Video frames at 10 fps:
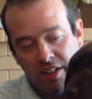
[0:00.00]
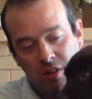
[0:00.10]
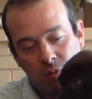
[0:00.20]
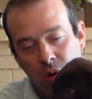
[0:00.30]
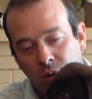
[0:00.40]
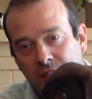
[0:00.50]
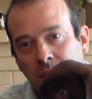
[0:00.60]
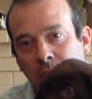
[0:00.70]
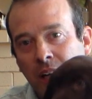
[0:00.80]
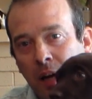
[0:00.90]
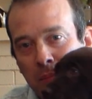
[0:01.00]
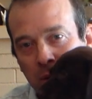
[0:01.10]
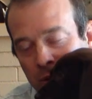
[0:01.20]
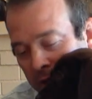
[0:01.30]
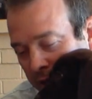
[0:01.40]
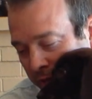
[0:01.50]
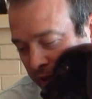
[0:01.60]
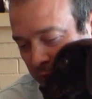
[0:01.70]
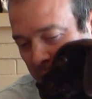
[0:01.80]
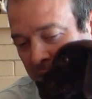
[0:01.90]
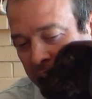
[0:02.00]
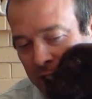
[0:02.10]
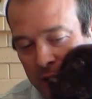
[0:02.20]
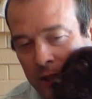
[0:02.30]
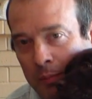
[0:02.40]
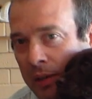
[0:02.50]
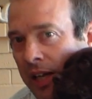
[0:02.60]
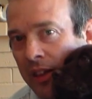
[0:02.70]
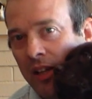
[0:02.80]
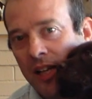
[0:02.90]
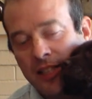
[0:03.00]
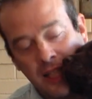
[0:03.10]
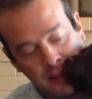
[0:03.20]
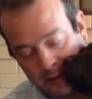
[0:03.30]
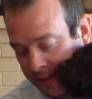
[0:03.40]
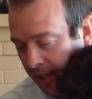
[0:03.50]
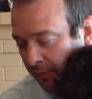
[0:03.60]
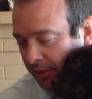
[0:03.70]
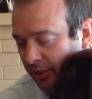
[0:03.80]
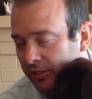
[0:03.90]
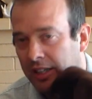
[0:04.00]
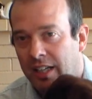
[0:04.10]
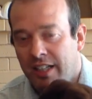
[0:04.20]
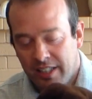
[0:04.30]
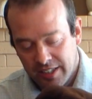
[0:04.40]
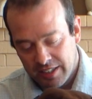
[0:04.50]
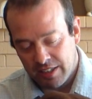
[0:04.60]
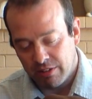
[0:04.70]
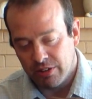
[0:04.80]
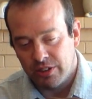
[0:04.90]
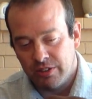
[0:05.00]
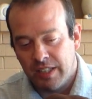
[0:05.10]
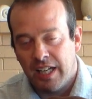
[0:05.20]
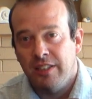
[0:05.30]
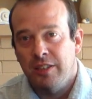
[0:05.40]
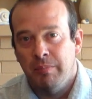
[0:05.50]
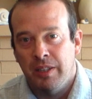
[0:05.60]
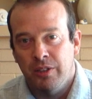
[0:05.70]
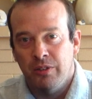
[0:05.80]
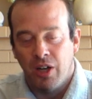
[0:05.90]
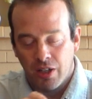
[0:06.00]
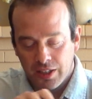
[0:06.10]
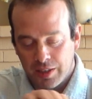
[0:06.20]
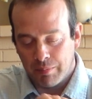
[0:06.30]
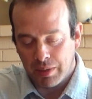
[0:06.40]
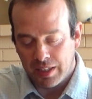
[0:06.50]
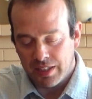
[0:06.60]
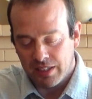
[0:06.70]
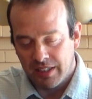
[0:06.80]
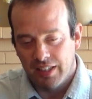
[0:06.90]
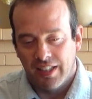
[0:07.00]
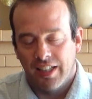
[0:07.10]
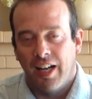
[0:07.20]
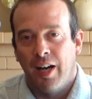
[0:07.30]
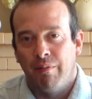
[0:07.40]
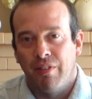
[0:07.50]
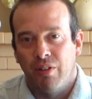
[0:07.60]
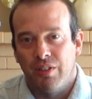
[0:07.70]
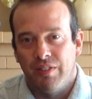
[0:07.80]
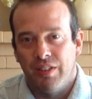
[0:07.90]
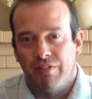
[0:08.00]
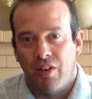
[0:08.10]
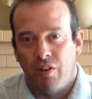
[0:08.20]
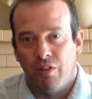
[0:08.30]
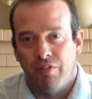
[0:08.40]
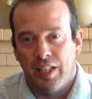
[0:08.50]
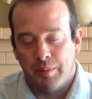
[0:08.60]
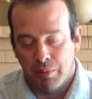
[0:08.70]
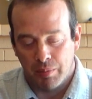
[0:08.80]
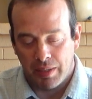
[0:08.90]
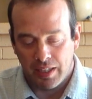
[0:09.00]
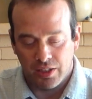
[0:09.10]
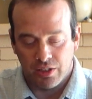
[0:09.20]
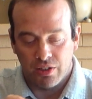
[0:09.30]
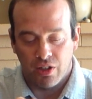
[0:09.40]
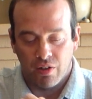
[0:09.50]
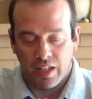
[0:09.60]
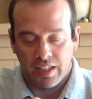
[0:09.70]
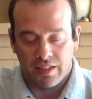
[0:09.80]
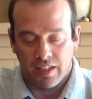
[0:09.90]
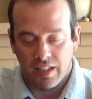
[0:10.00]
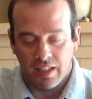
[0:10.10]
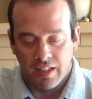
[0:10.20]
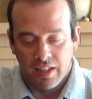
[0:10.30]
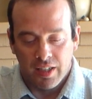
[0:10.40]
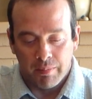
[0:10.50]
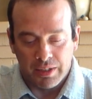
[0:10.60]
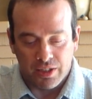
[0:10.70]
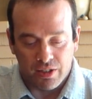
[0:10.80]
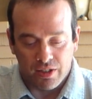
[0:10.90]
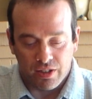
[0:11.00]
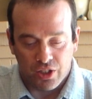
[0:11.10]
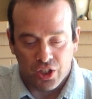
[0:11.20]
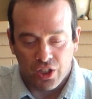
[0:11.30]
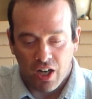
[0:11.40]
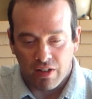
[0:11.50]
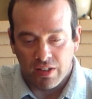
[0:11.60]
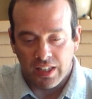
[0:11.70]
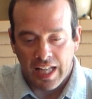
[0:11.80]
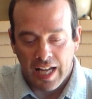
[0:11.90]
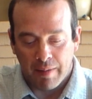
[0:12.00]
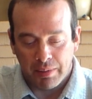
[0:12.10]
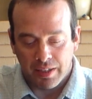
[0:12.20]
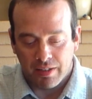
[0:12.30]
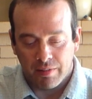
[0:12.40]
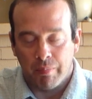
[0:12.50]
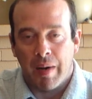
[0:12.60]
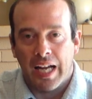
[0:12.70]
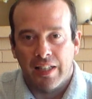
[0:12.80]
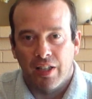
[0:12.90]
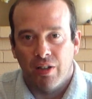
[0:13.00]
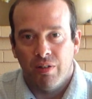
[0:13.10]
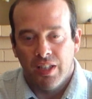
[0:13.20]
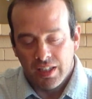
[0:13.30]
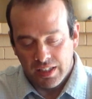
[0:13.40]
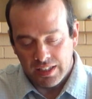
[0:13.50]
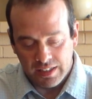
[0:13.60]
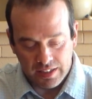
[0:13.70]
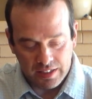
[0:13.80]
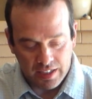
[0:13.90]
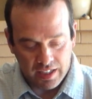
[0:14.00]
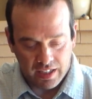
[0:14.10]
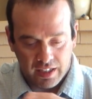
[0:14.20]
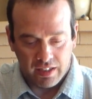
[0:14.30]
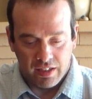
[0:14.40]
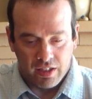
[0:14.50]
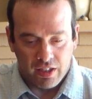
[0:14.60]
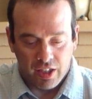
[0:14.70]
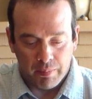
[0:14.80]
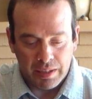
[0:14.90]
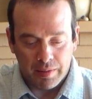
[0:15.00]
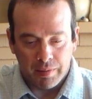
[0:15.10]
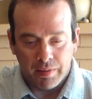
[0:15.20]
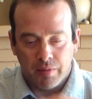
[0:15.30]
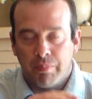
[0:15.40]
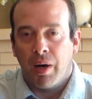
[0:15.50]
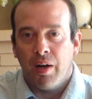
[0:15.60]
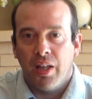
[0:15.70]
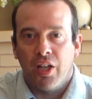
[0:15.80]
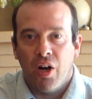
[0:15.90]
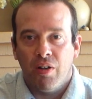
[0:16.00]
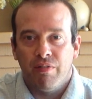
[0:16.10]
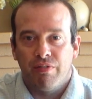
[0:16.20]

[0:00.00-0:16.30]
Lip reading: woke someone up who's ready for some lunch, but I thought I'd take this time to introduce you guys to my new gardening buddy. For those of you that follow the Facebook page, you know that Mr. Chocolate Lab here, Milo, is going to be part of the Garden